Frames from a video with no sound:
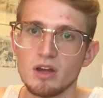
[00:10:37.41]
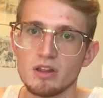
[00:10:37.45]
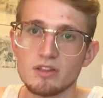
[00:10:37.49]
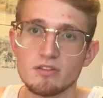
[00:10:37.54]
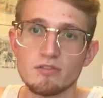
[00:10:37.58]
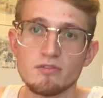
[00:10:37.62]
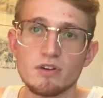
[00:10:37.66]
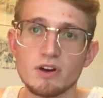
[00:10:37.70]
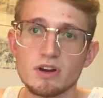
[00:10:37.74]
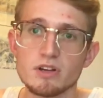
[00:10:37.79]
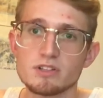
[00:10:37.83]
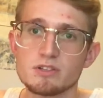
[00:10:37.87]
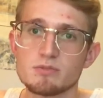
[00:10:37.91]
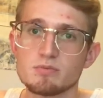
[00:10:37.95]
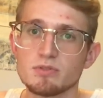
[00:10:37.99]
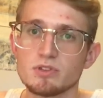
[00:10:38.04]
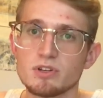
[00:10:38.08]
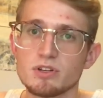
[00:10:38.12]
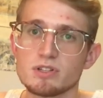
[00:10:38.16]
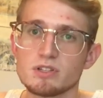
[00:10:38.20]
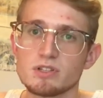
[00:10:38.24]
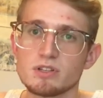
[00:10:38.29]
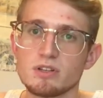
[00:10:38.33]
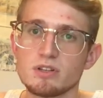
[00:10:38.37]
the vice
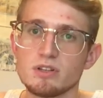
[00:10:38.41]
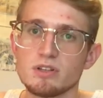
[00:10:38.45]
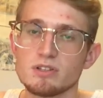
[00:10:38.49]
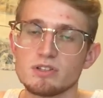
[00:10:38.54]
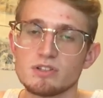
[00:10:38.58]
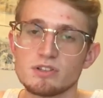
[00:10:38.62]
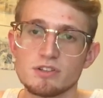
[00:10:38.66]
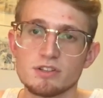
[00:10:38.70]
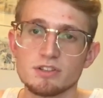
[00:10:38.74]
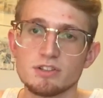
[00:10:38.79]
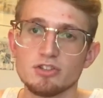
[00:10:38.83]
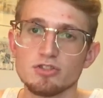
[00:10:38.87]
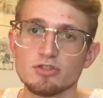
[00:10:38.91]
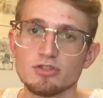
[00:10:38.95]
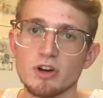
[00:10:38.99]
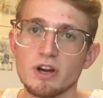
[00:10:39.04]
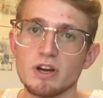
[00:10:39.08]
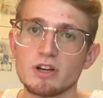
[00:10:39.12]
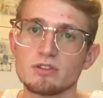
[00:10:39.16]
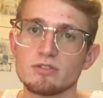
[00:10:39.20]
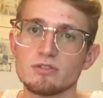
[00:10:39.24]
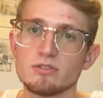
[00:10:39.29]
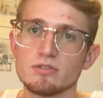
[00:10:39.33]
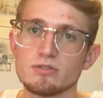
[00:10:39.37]
presidents, the
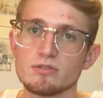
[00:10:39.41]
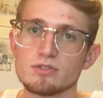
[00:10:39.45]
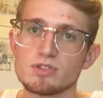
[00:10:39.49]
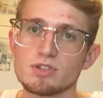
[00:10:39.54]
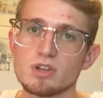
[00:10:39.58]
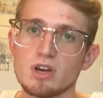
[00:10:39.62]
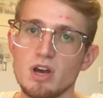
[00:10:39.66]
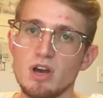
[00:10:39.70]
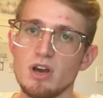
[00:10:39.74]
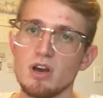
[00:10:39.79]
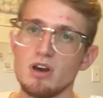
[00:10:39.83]
directors